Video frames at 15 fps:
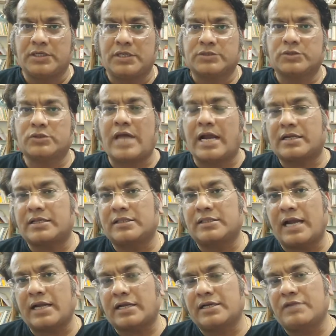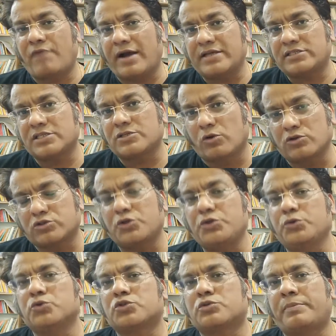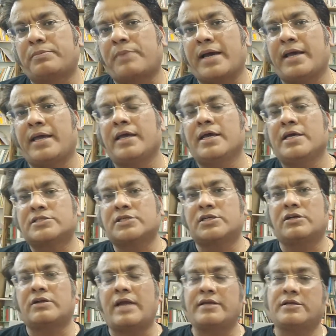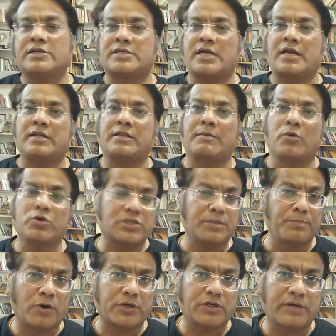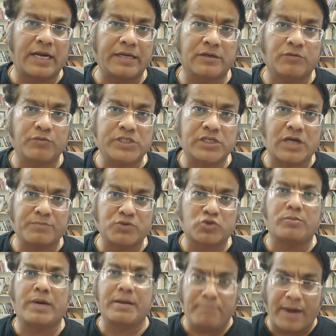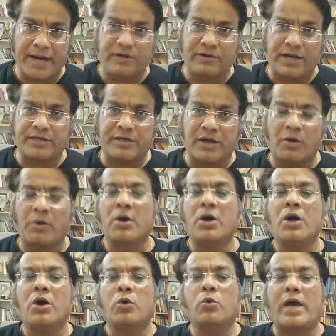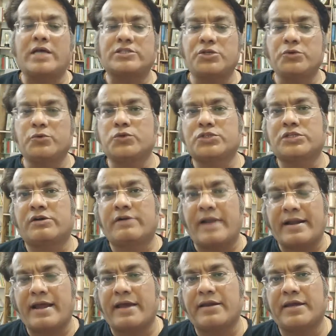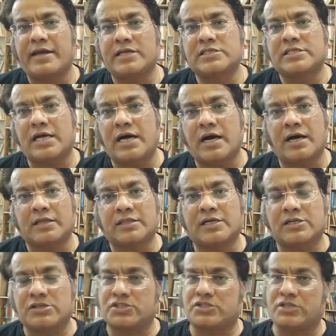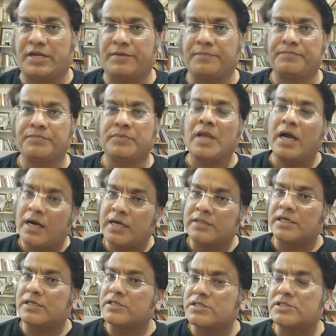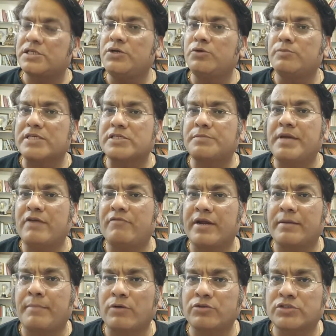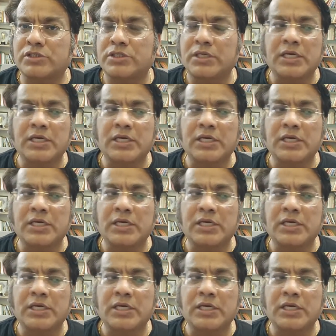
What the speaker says: So that device is also used by certain writers, and the most important writer which comes to my mind right now who has used red herring is Agatha Christie. Agatha Christie, you must be aware about.